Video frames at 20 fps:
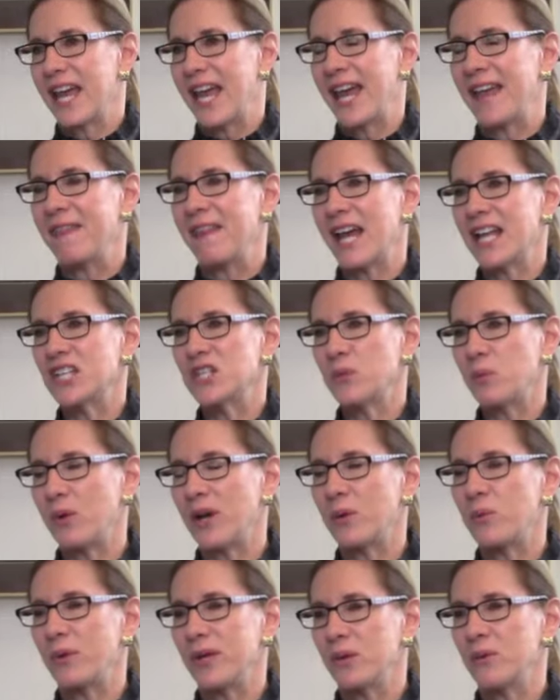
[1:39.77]
And that's
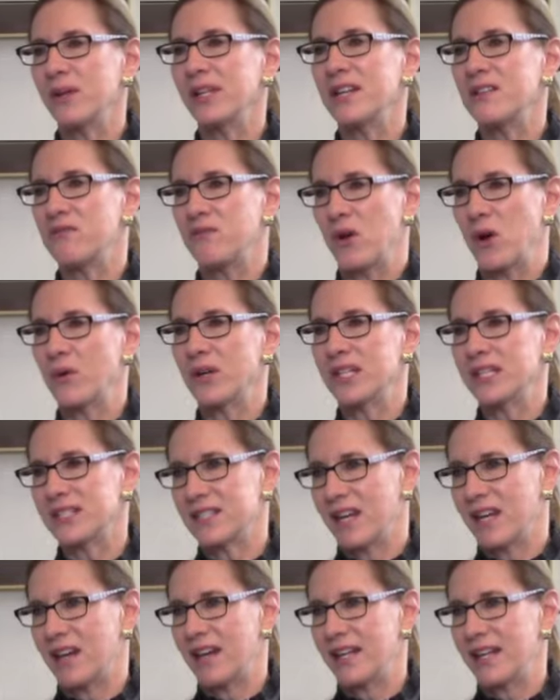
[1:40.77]
what we really focus
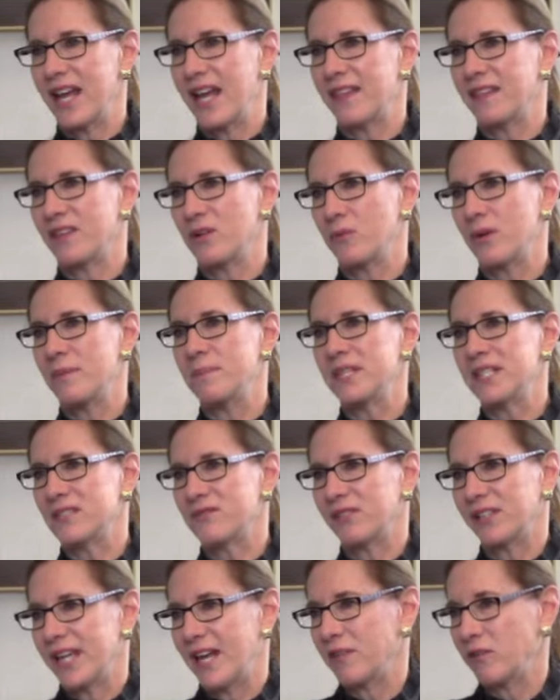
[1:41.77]
on at the Women's
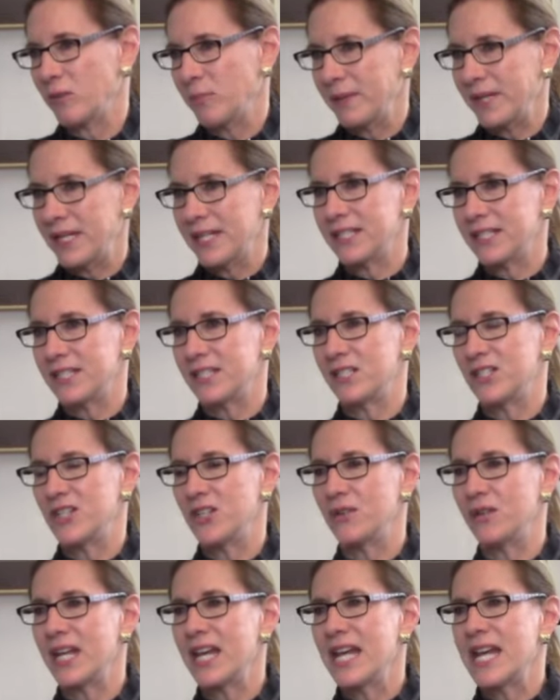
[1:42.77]
Philanthropy
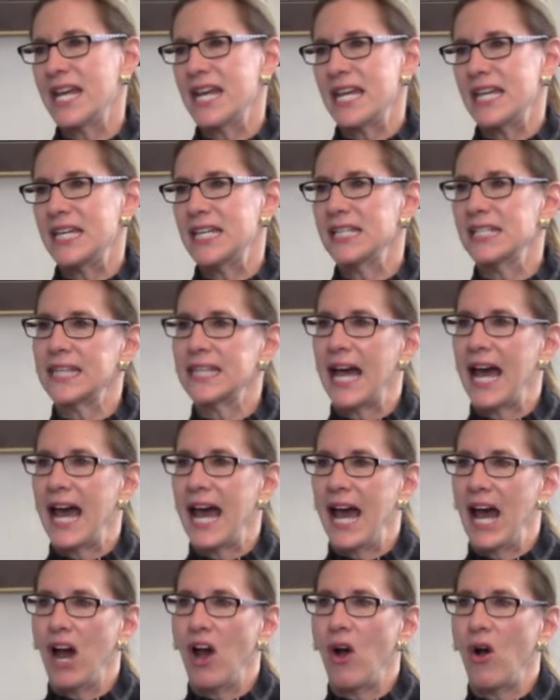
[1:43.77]
Institute is
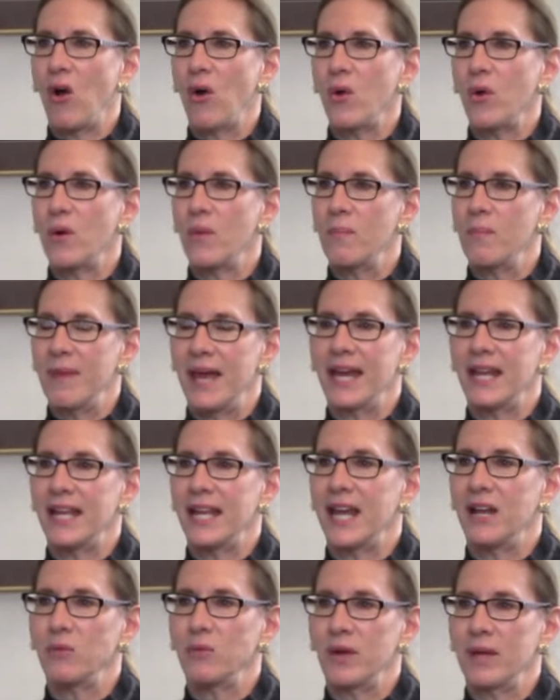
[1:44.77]
how men
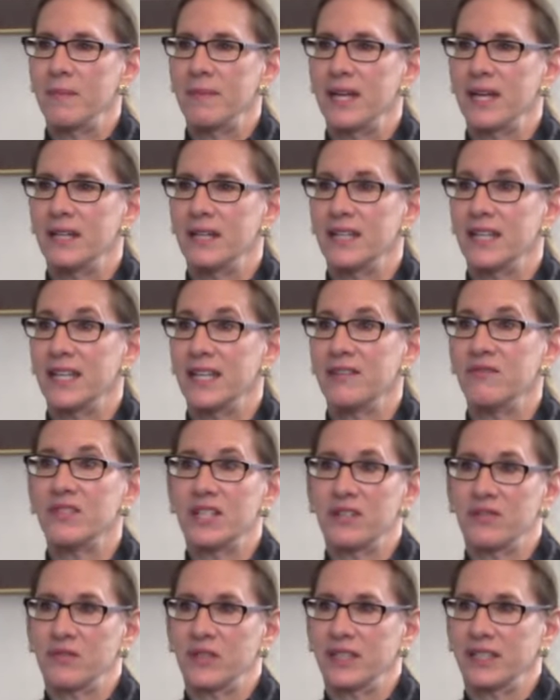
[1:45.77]
and women give
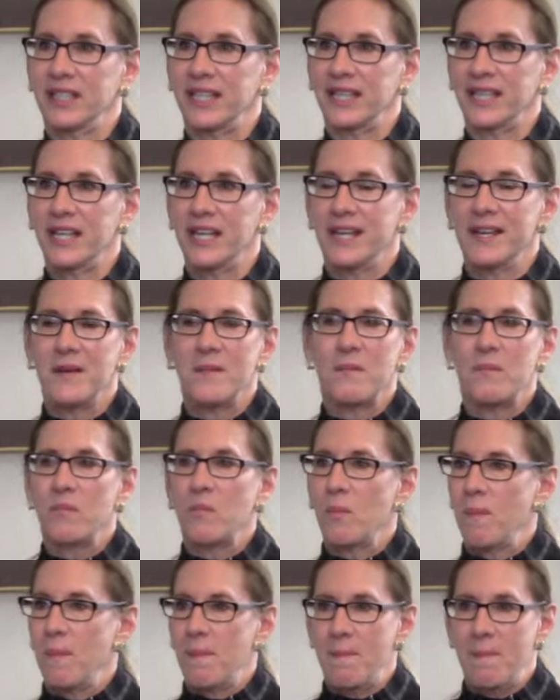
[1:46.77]
differently.
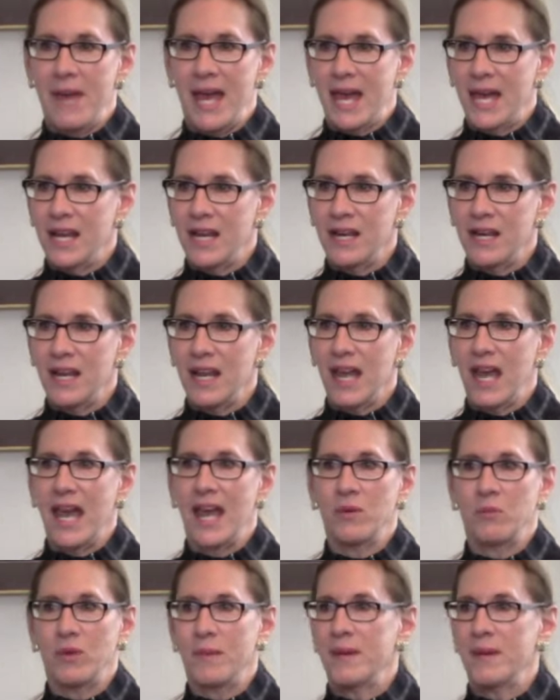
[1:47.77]
Men
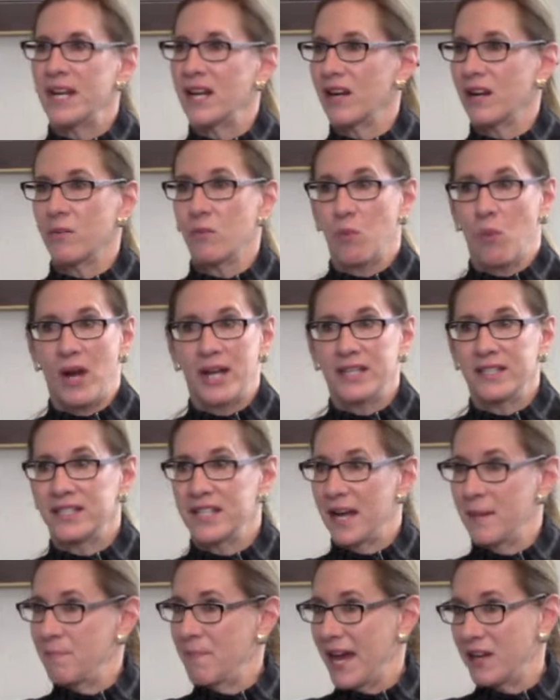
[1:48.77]
and women are, one is
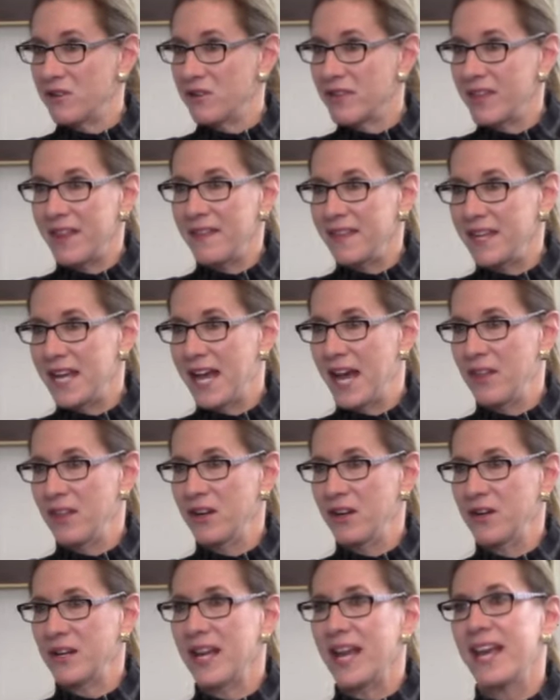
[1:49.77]
not better than the
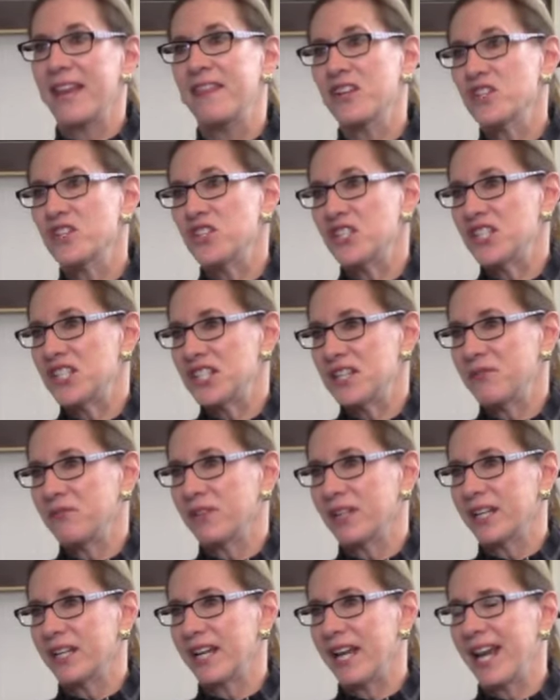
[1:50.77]
other, they're just
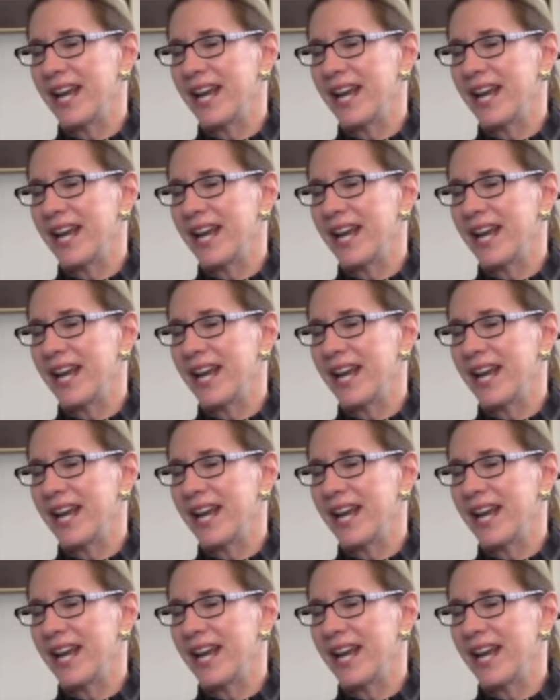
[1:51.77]
different.